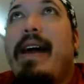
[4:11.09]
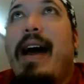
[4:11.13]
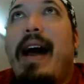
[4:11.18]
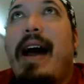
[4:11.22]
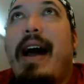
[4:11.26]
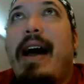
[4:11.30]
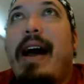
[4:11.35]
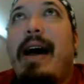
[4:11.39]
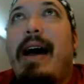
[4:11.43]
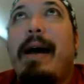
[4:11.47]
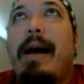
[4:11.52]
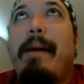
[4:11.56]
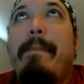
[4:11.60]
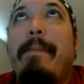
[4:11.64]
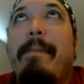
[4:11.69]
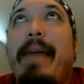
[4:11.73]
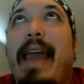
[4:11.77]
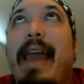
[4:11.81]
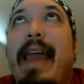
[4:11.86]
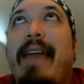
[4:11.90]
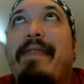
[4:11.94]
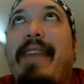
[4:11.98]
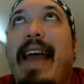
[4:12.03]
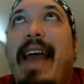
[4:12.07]
And
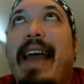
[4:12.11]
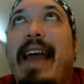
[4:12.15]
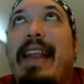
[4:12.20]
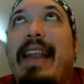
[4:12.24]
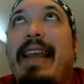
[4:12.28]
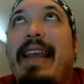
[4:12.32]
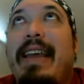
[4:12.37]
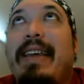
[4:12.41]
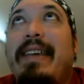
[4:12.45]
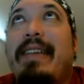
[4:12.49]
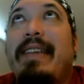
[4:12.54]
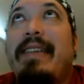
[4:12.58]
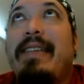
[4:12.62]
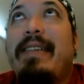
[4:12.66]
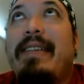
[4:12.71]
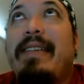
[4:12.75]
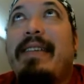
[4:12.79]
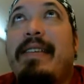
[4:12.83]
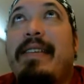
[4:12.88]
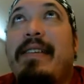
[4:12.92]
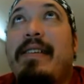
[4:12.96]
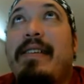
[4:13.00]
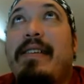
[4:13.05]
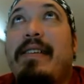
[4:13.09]
that
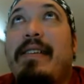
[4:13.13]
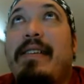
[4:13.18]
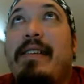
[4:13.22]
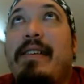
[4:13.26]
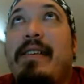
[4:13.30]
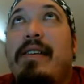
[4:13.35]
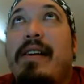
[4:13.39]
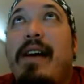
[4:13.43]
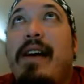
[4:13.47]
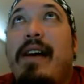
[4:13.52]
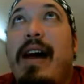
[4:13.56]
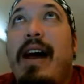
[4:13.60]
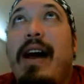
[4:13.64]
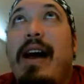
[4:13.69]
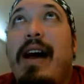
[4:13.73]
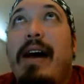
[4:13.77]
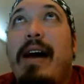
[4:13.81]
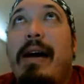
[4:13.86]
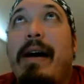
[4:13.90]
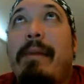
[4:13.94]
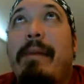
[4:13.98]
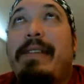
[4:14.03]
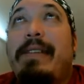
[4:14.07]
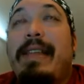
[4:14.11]
is,
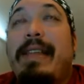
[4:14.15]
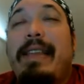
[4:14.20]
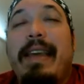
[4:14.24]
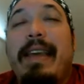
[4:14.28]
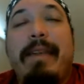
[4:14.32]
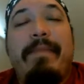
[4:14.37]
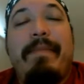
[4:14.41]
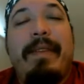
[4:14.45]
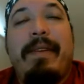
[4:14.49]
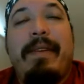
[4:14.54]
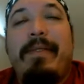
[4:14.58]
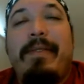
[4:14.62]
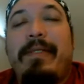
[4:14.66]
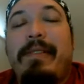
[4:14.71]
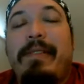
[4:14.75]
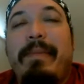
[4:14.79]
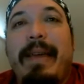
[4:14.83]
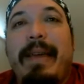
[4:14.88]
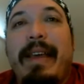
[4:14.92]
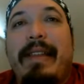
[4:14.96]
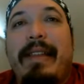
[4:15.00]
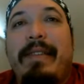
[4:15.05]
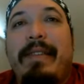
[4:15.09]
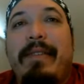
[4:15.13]
to them,
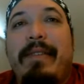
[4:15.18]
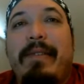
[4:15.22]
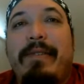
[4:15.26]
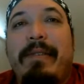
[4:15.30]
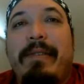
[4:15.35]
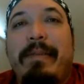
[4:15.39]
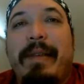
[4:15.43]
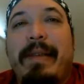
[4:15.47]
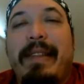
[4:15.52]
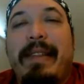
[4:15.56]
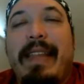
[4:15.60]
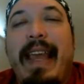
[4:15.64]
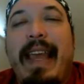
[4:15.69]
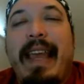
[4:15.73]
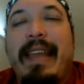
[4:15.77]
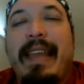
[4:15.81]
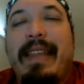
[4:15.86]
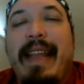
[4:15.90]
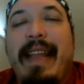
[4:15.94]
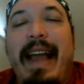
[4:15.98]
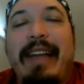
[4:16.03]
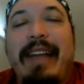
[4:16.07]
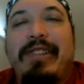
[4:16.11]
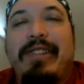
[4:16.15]
the ultimate thing is
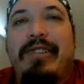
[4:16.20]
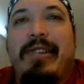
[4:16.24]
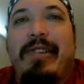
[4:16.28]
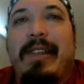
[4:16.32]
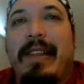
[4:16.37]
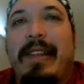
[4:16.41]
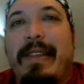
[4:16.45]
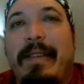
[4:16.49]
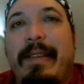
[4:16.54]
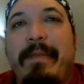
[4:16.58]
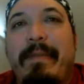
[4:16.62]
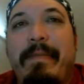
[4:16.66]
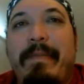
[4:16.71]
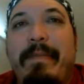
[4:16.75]
nationalism,